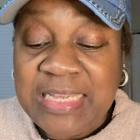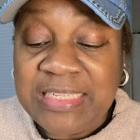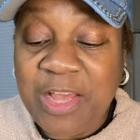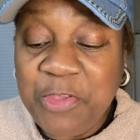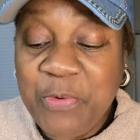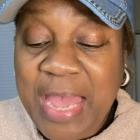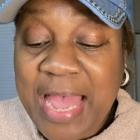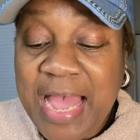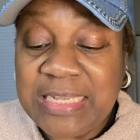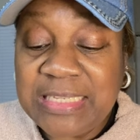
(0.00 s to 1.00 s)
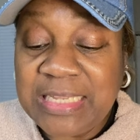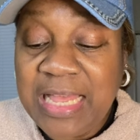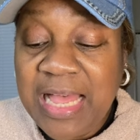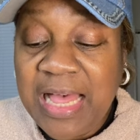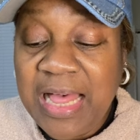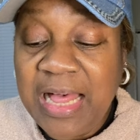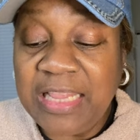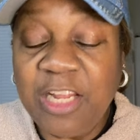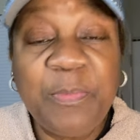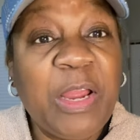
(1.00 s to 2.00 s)
So, you guys,
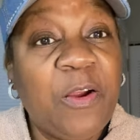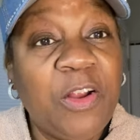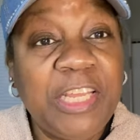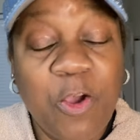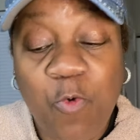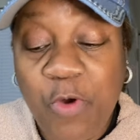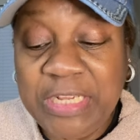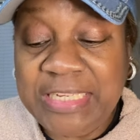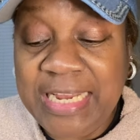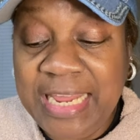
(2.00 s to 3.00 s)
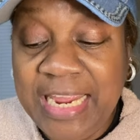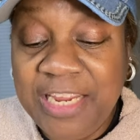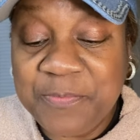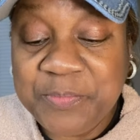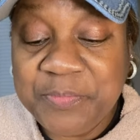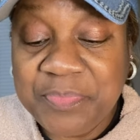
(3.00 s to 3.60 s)
a little bit earlier on today,